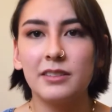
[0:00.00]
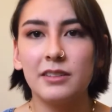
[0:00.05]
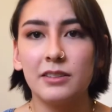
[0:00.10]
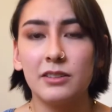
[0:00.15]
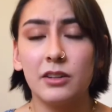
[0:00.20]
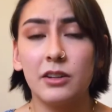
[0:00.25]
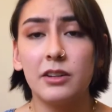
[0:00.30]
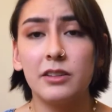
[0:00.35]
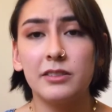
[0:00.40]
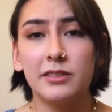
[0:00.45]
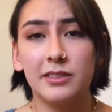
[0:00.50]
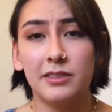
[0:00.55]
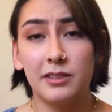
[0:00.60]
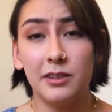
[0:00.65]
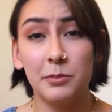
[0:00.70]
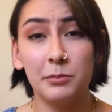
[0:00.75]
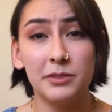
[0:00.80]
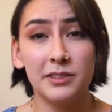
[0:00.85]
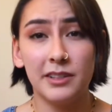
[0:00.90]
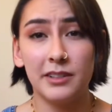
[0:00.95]
there are some
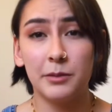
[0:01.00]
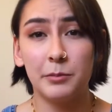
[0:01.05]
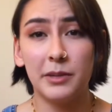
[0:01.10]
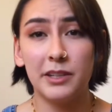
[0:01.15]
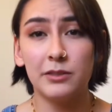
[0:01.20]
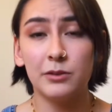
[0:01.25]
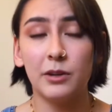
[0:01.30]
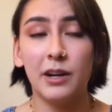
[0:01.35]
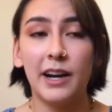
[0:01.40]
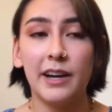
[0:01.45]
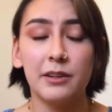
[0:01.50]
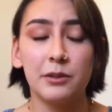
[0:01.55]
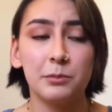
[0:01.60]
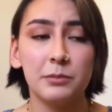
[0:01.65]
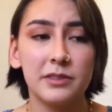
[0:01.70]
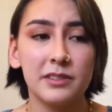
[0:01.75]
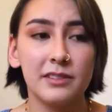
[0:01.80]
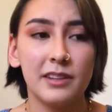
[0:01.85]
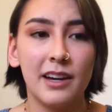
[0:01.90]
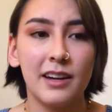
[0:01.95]
sentimental items
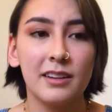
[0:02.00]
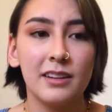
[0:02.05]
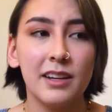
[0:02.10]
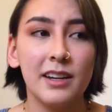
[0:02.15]
that